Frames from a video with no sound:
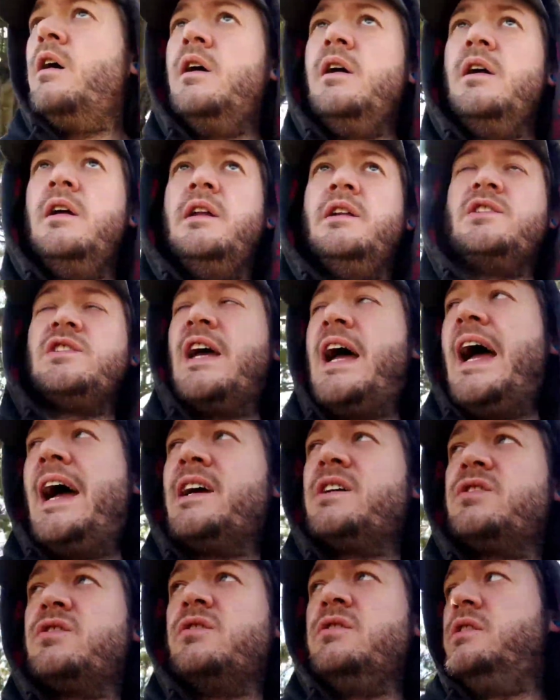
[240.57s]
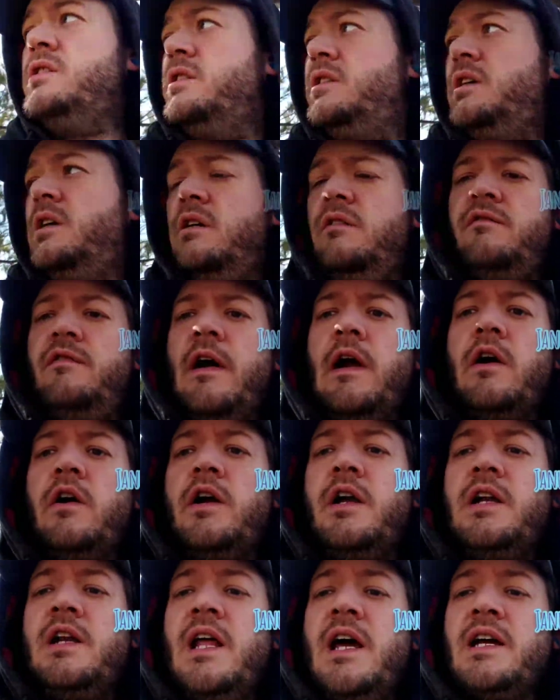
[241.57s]
It is actually the
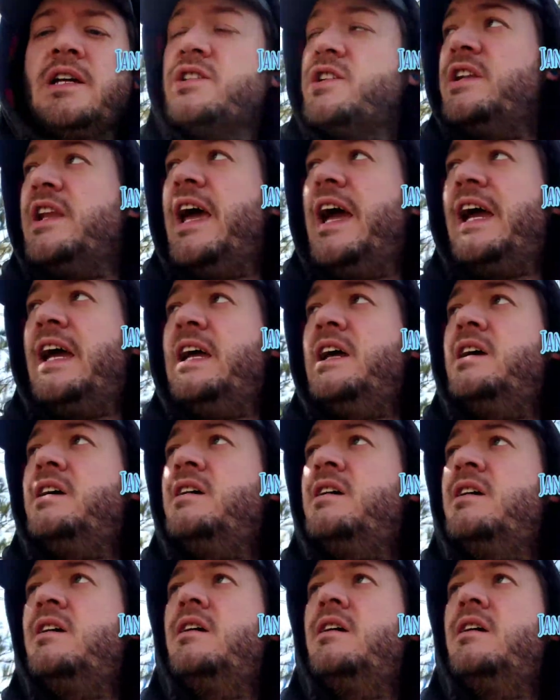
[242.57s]
very next day.